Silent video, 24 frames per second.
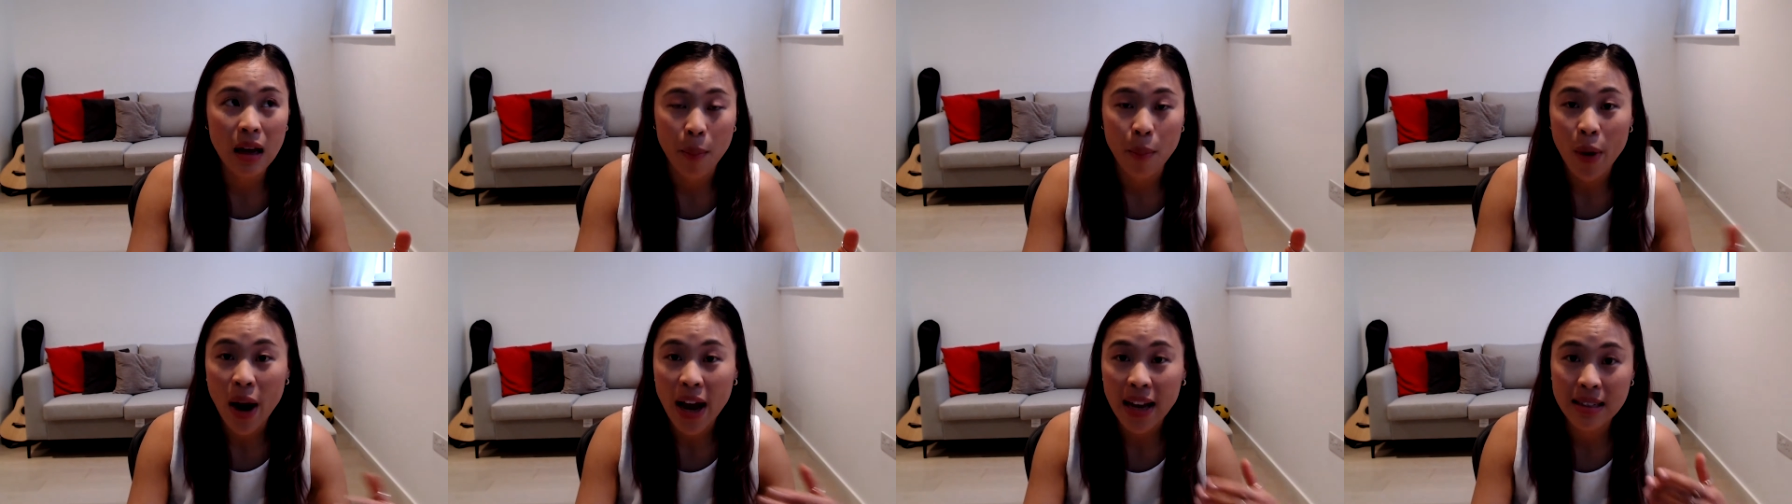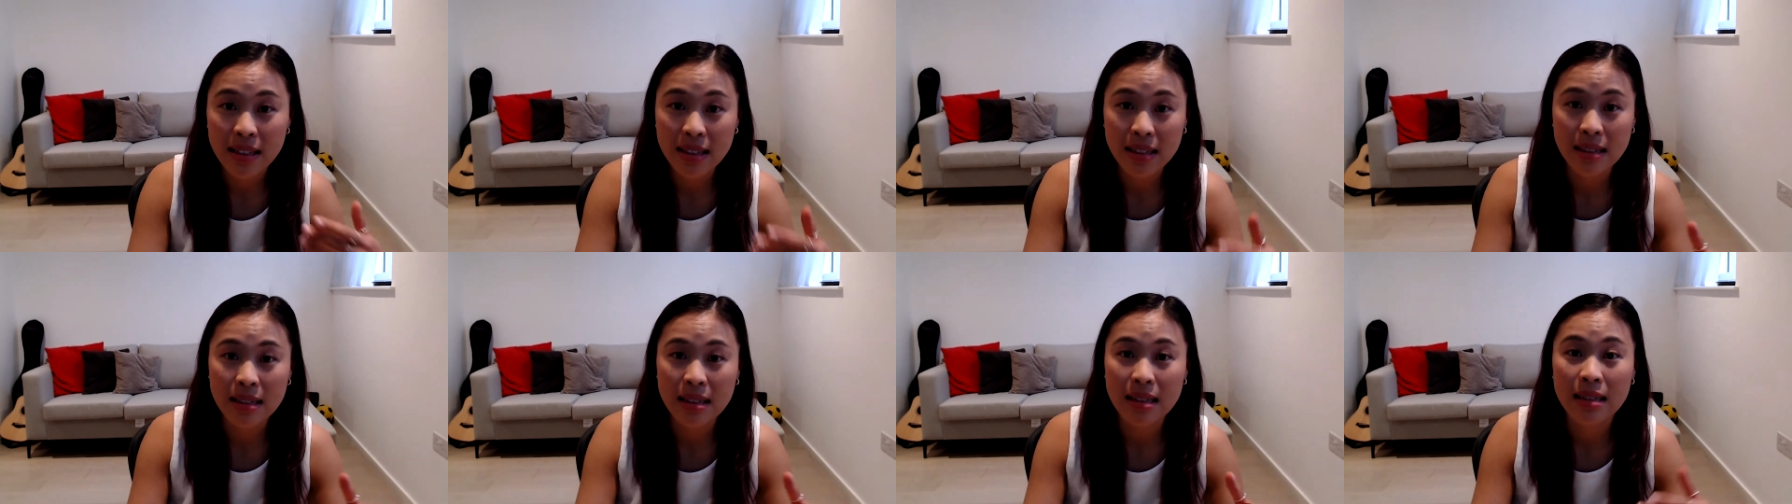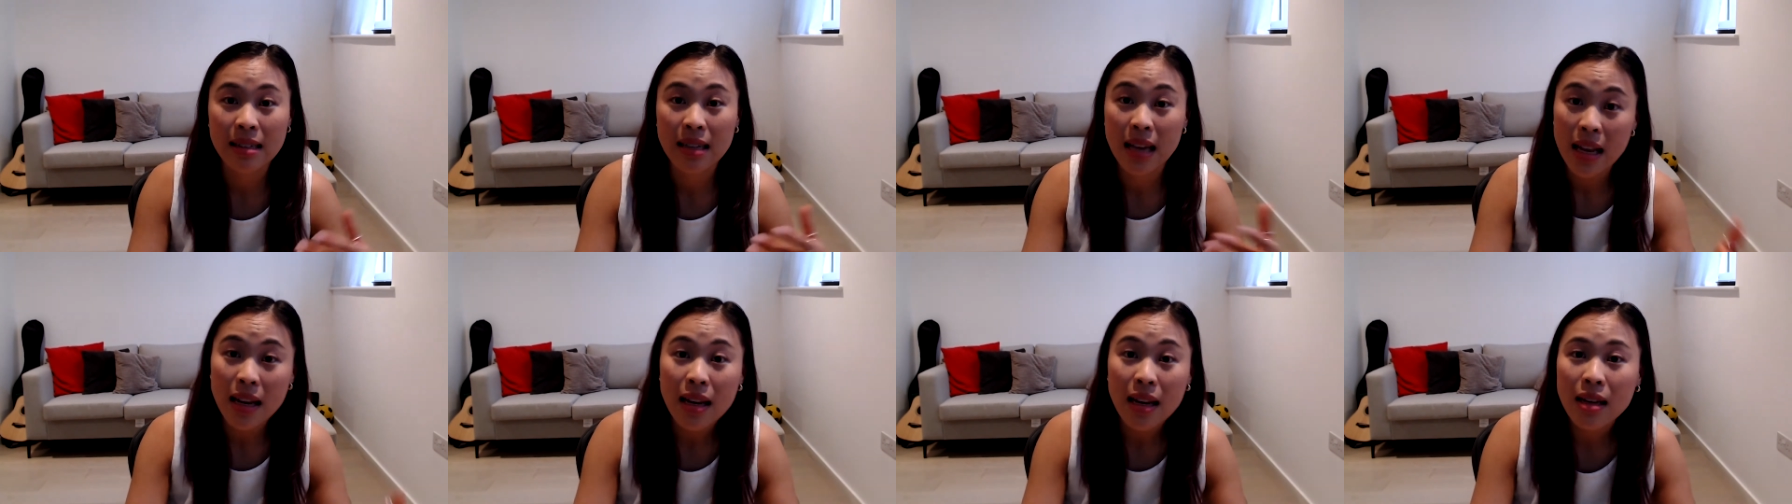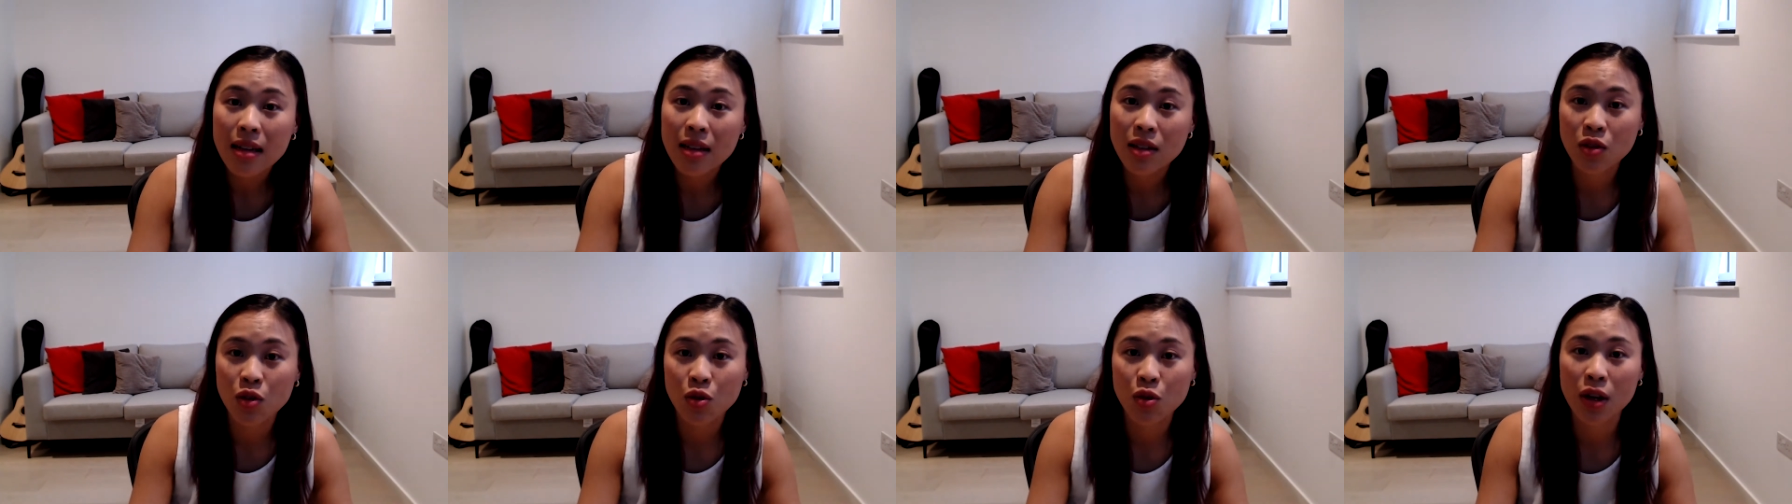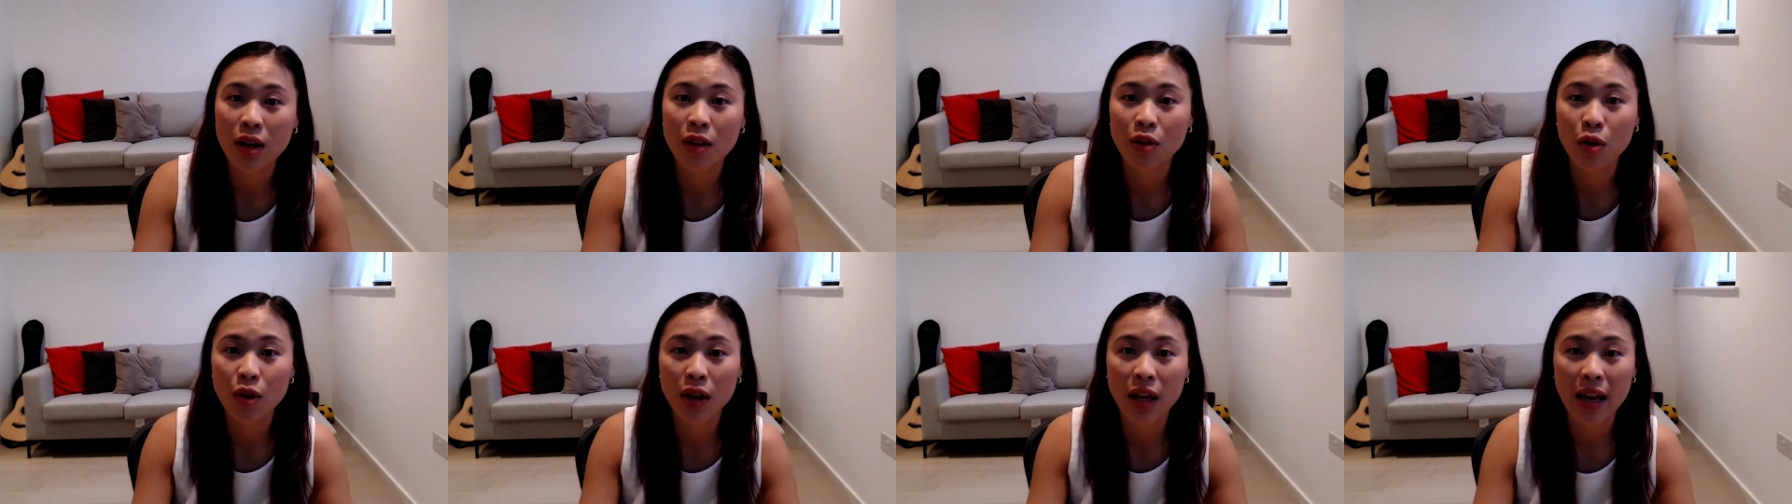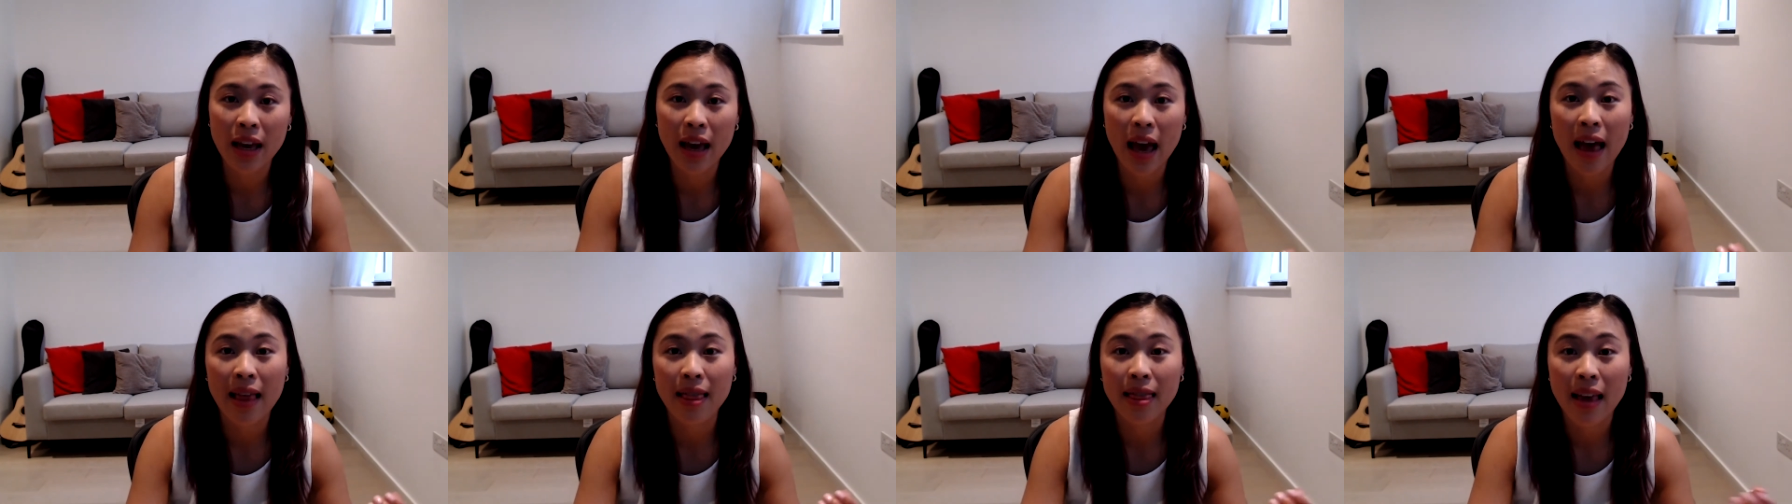practices in industry
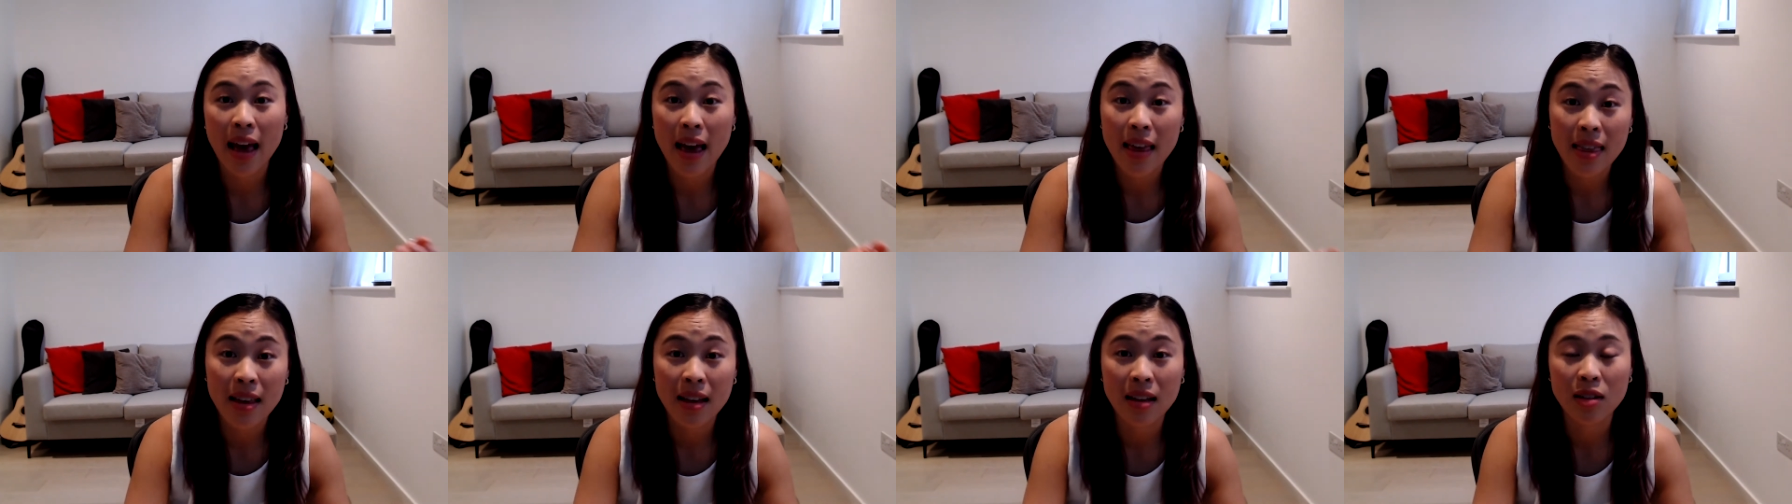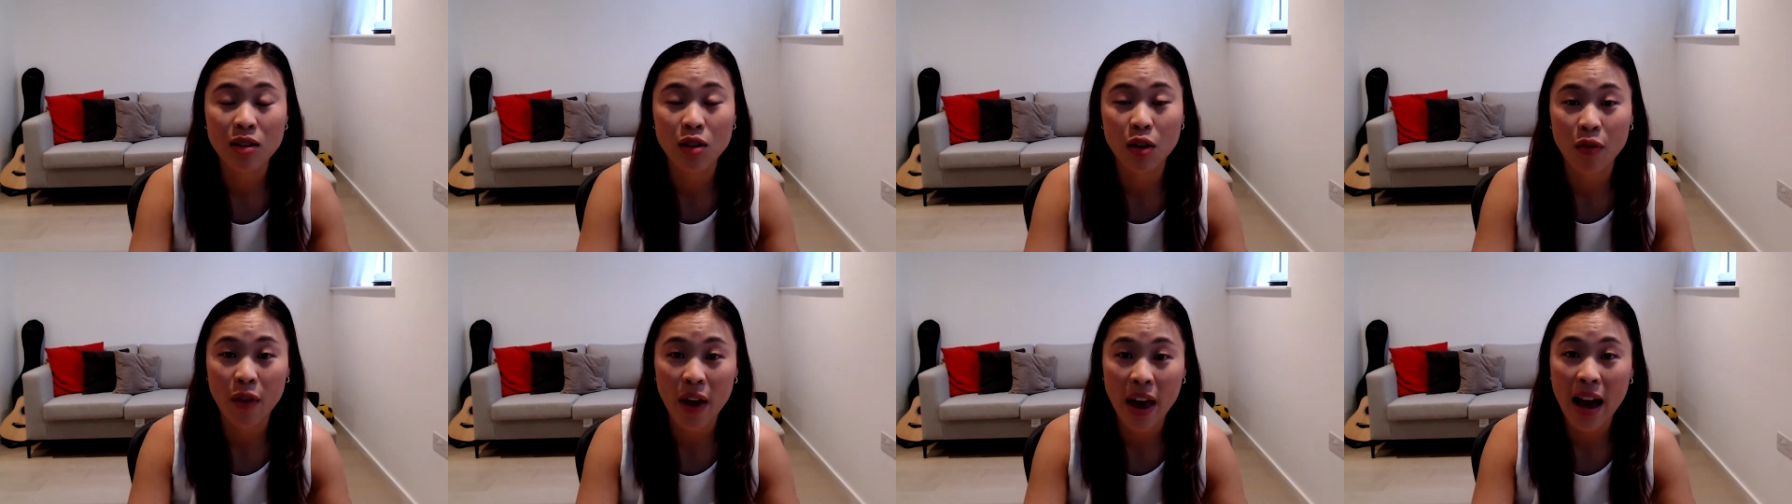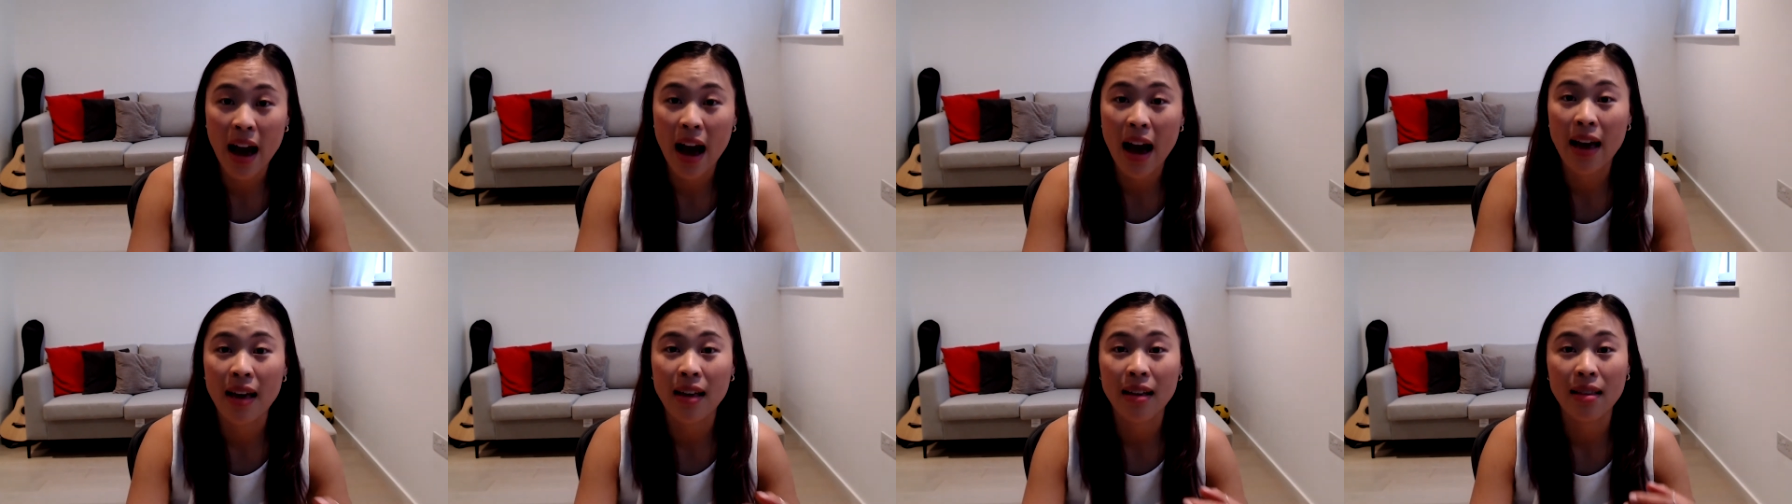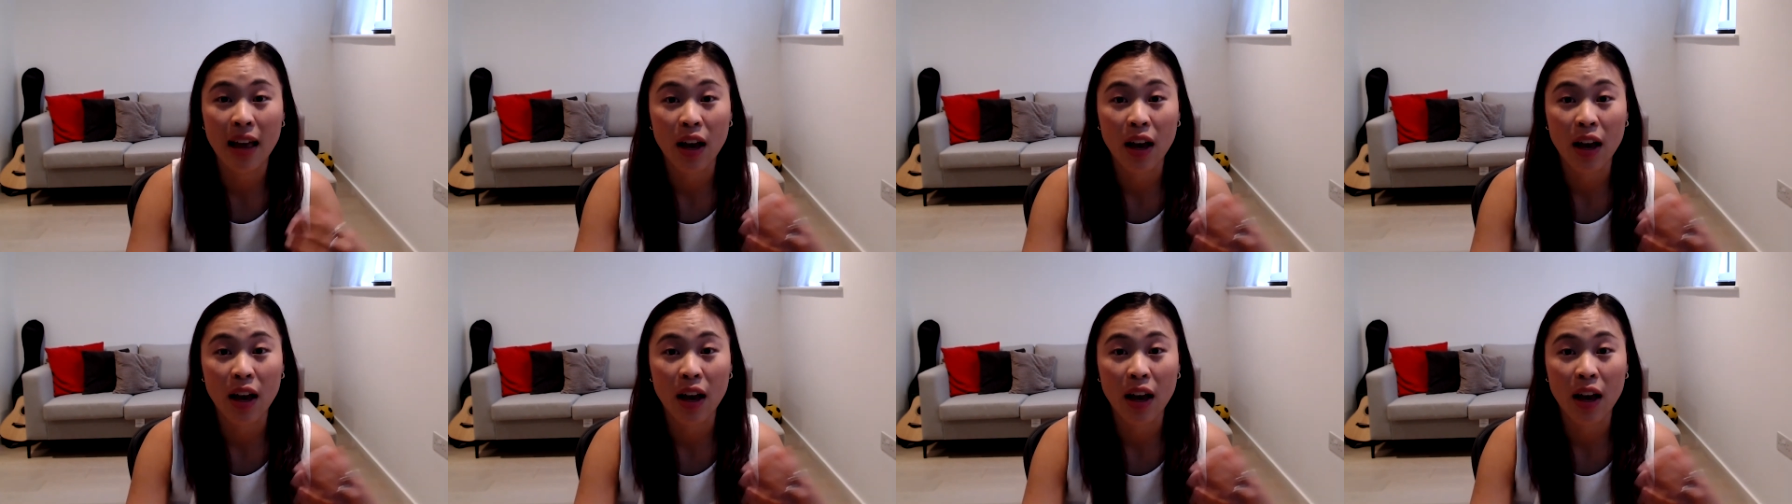looking at the ethics of AI,